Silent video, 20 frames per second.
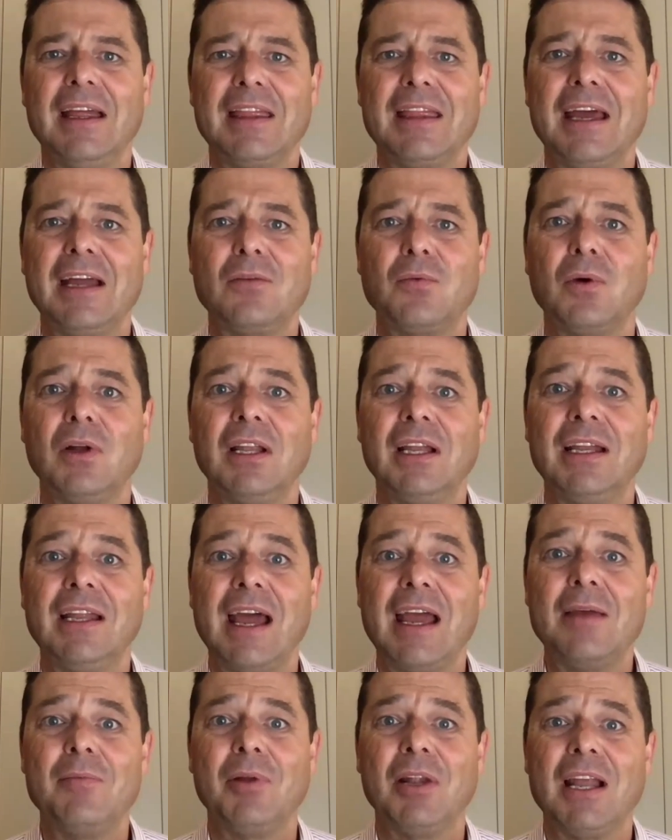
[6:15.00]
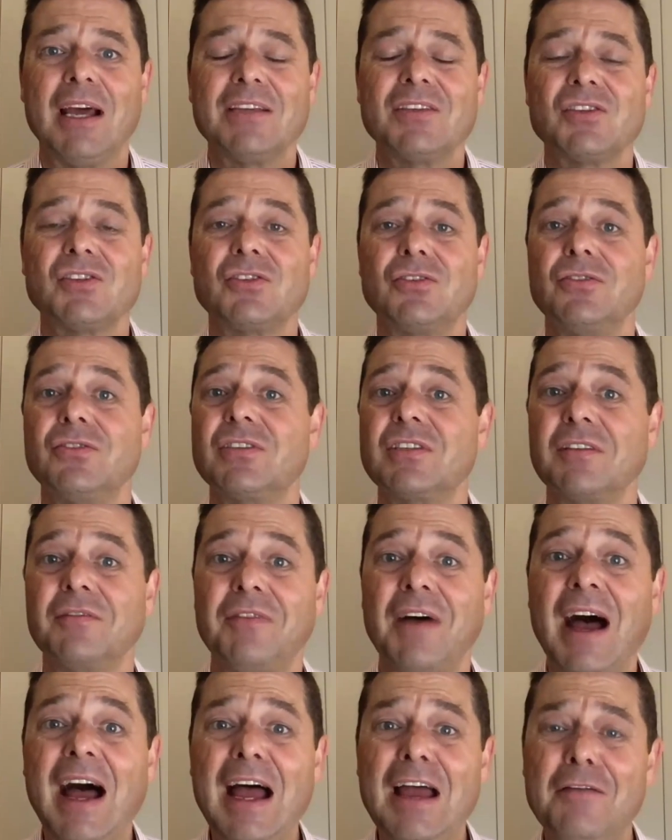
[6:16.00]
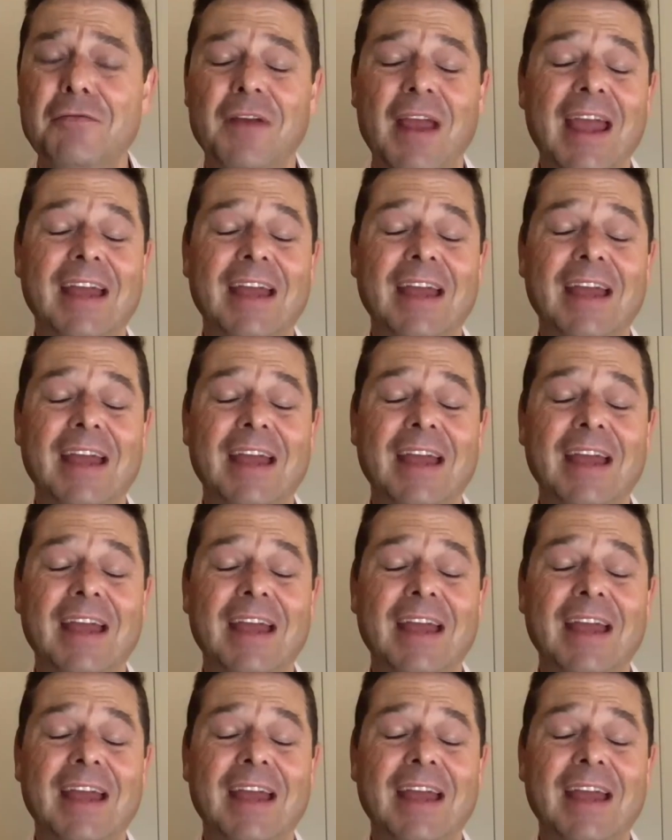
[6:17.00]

that will enable us to survive